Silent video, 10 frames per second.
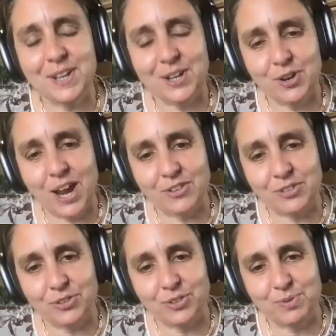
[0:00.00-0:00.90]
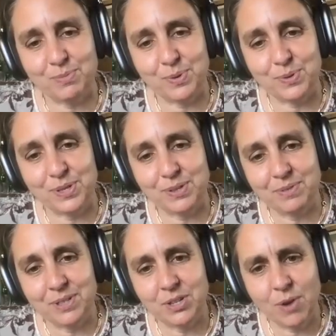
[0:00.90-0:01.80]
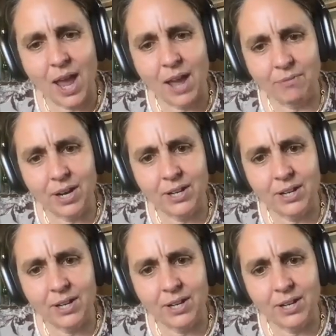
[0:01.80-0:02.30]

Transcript: to the International Herb Symposium? You have,